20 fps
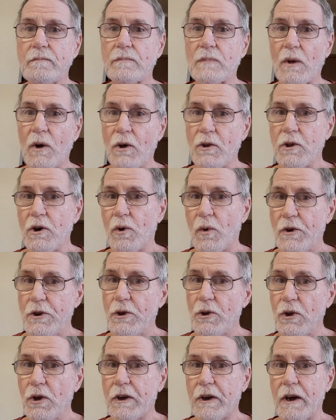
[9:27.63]
Although when you
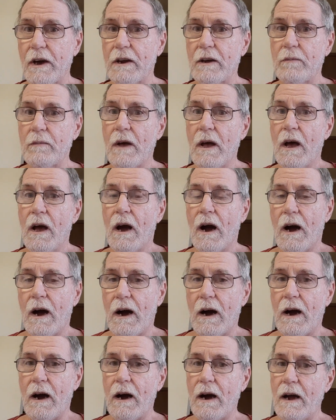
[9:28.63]
look at them,
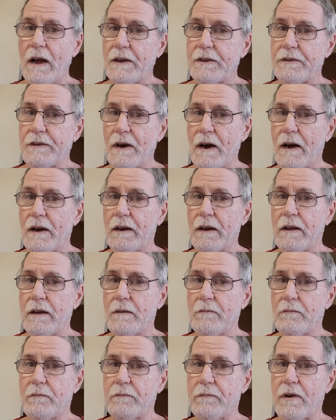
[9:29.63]
uh, it's not
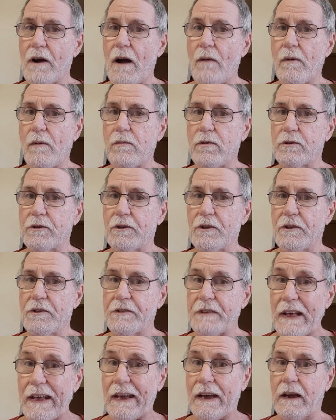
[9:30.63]
improbable to
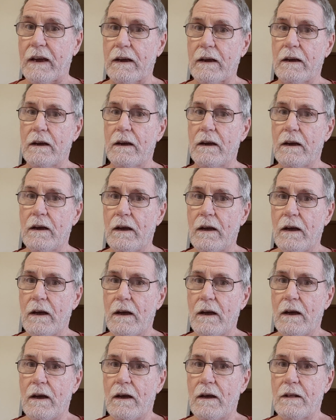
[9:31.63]
think
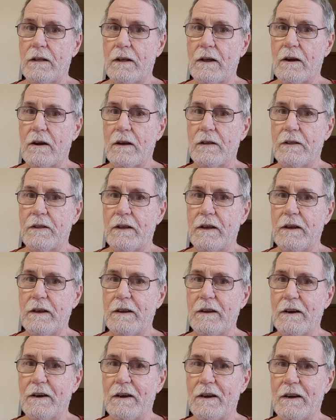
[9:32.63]
that
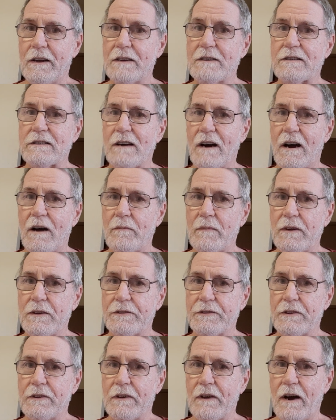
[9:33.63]
the uh, Islam
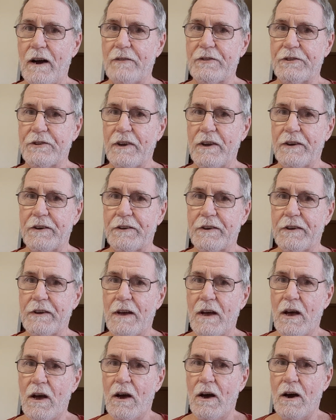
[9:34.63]
is an offset
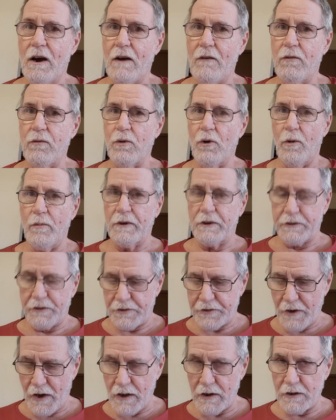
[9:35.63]
of Roman
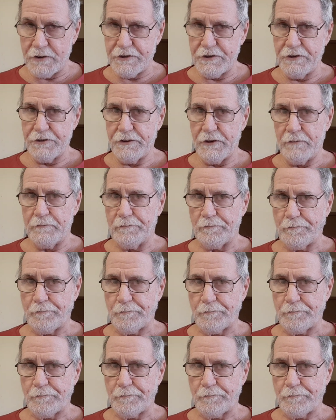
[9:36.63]
Catholicism.